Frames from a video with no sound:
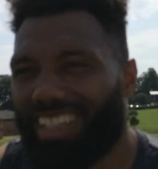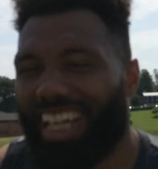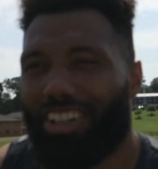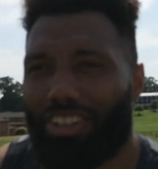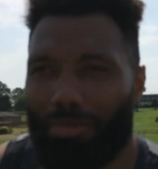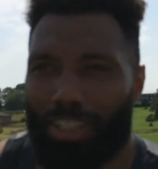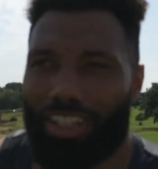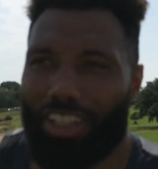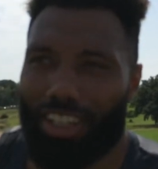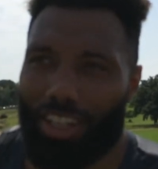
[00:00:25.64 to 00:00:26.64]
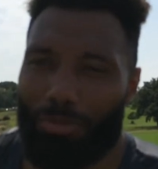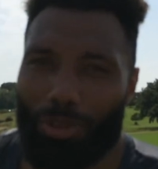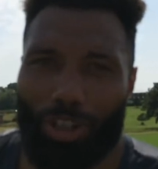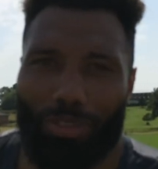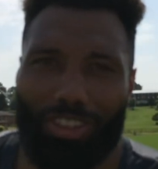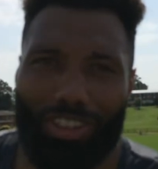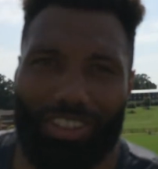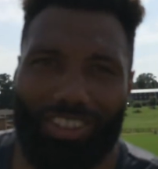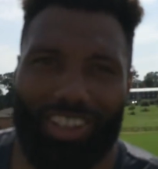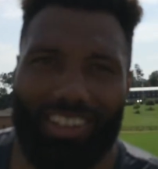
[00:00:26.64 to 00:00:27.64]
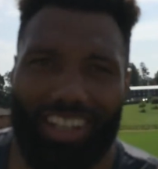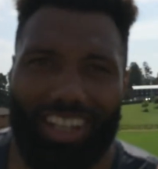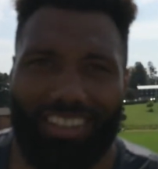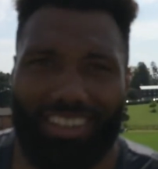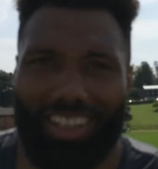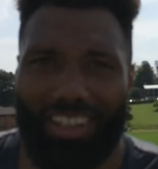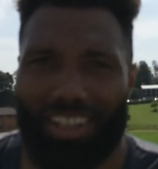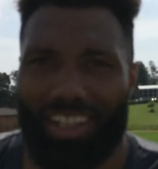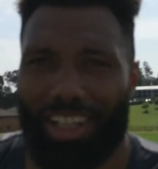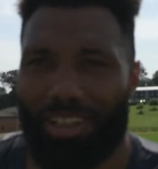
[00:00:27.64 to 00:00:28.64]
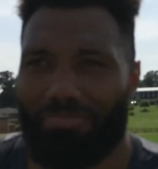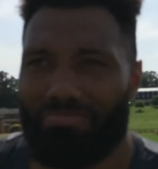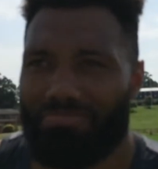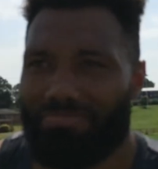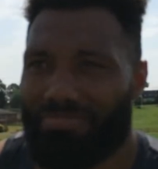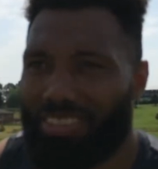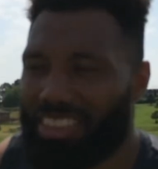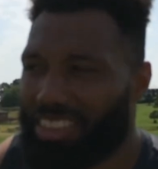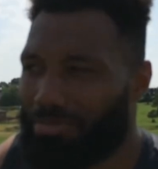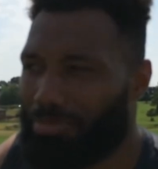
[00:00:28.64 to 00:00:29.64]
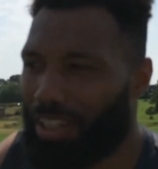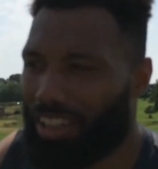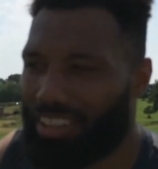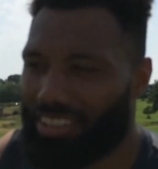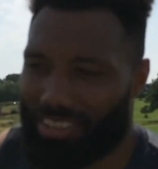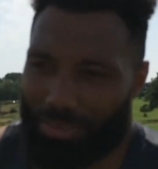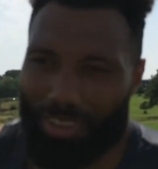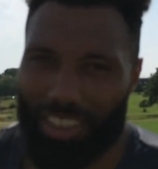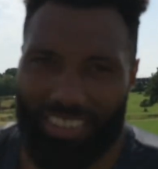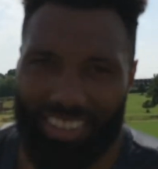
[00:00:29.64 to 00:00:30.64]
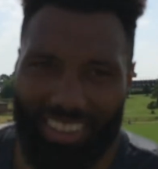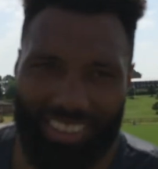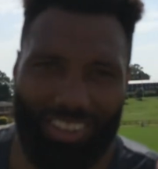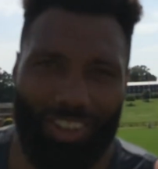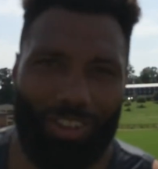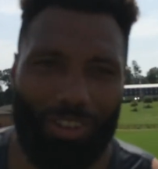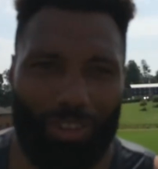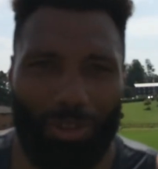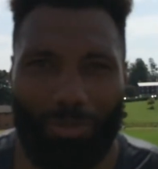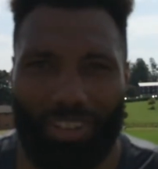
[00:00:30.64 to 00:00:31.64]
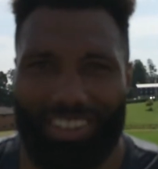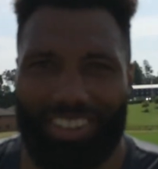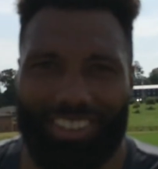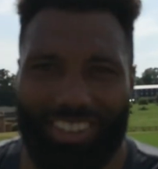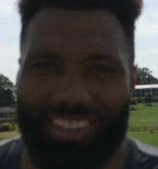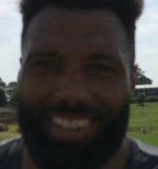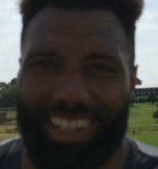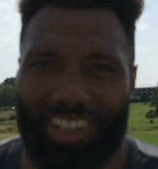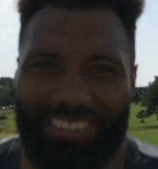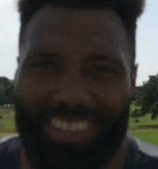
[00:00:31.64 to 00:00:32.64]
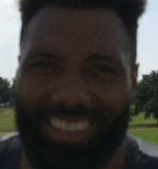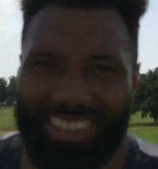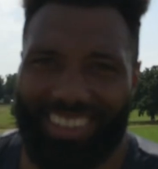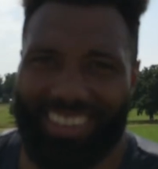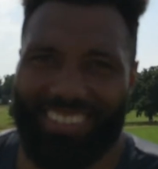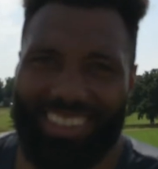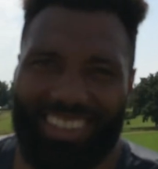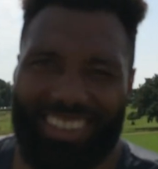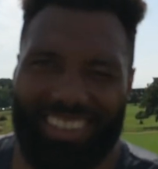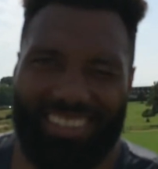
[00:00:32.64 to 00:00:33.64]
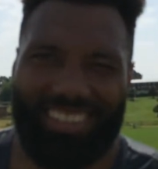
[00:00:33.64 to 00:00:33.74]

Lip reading: mean, you get more time to know the lads and that. But whether it's a long or short pre-season, you've got to get on with it either way. So.